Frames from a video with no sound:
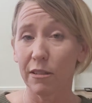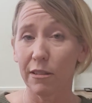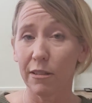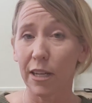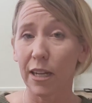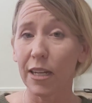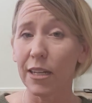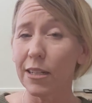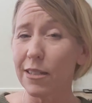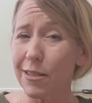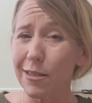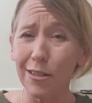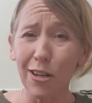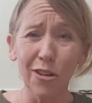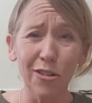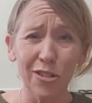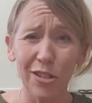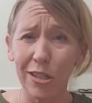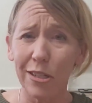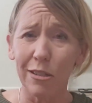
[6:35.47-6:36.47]
And it's
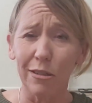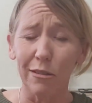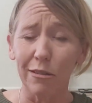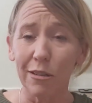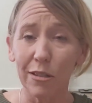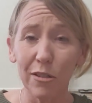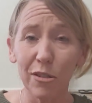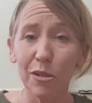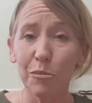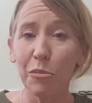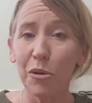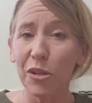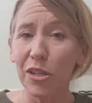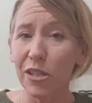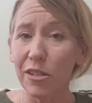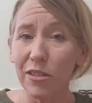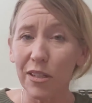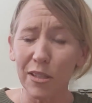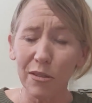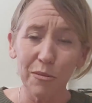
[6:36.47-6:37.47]
logical, because the body
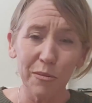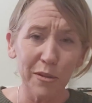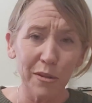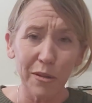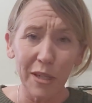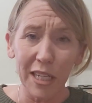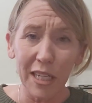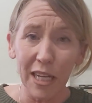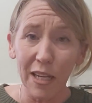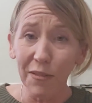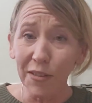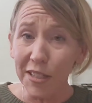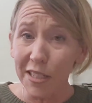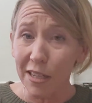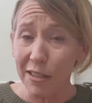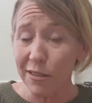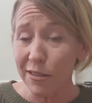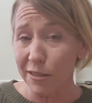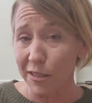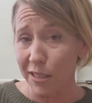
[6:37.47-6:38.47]
says, well, he never
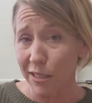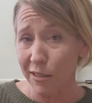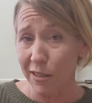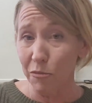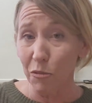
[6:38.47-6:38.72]
does this.